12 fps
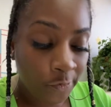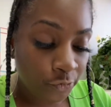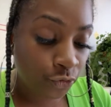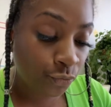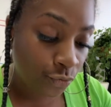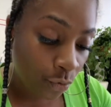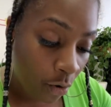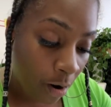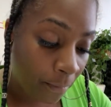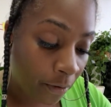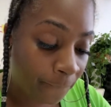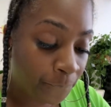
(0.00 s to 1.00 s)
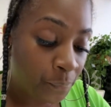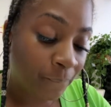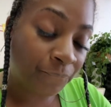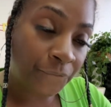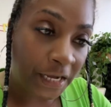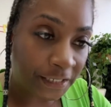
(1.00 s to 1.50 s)
to normal
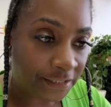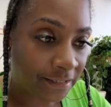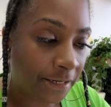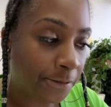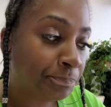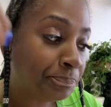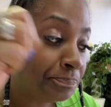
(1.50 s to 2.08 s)
functioning.